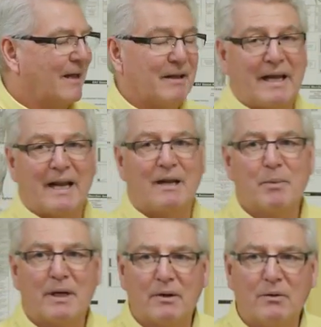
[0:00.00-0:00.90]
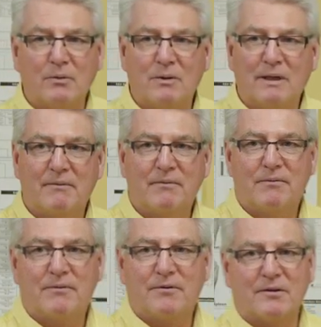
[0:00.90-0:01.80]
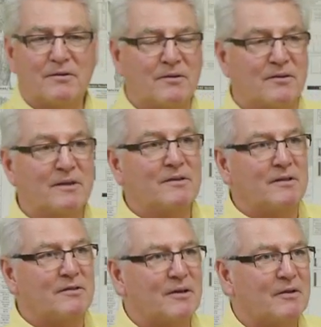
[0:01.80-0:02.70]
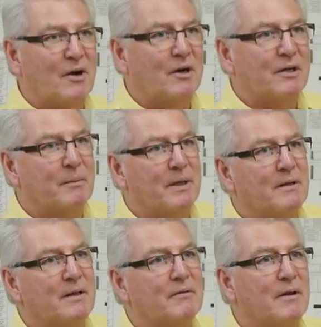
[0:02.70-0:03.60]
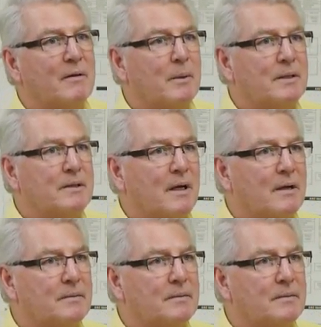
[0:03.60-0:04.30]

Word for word: think anybody who lived since the 60s has a hard time being a Leaf fan. But uh,